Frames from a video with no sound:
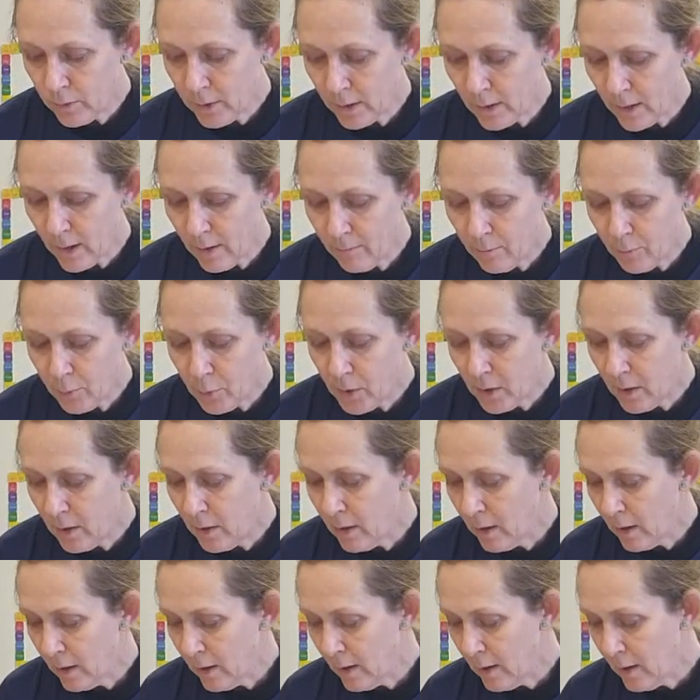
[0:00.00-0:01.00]
that I
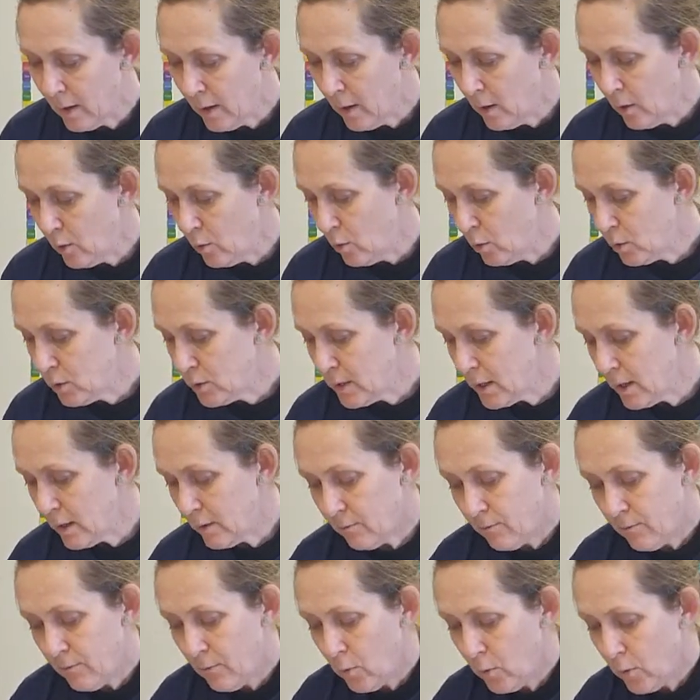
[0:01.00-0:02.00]
pre-looked
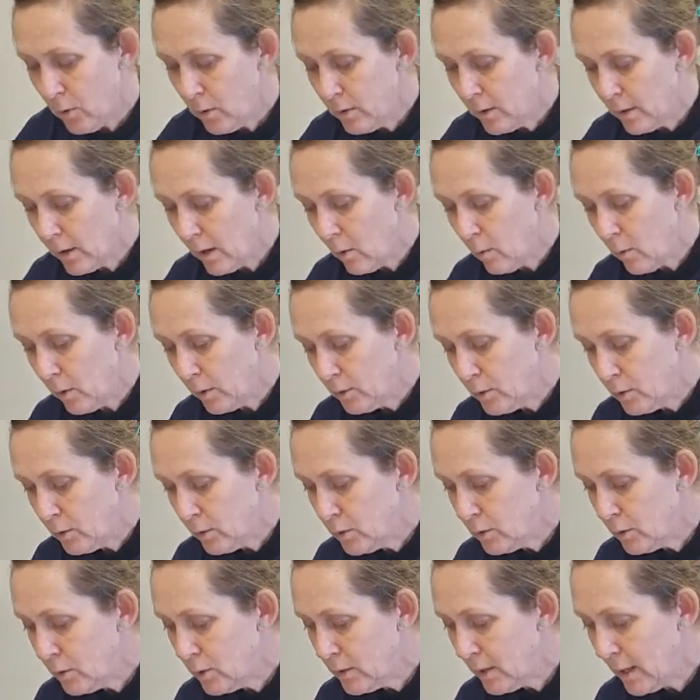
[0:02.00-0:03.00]
at for you, that I want you
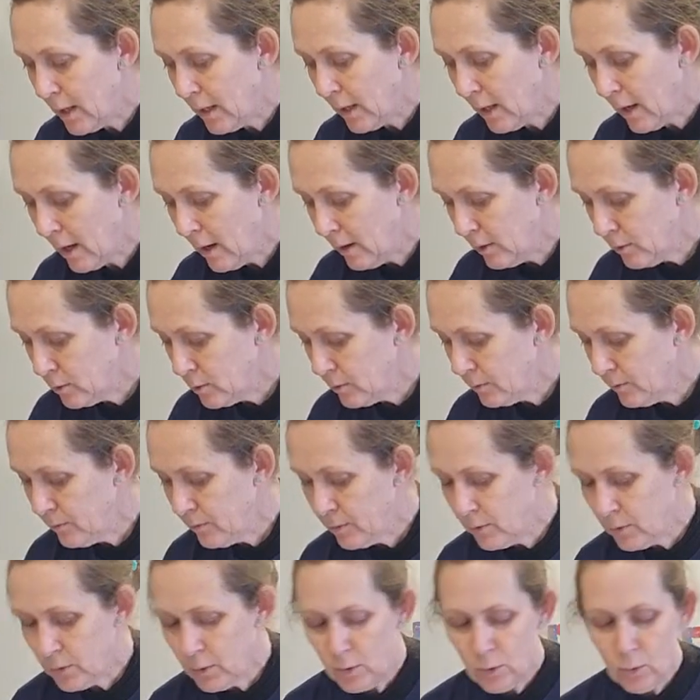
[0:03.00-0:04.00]
to take out of
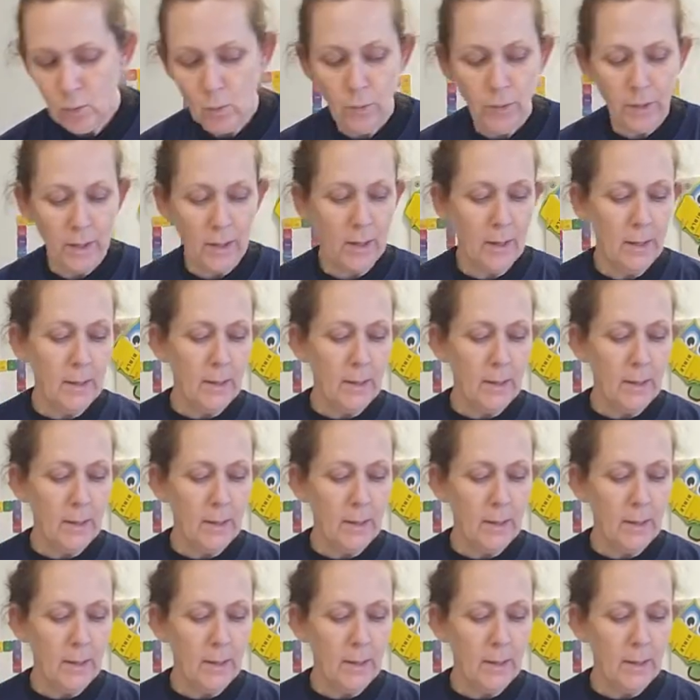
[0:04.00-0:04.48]
the story.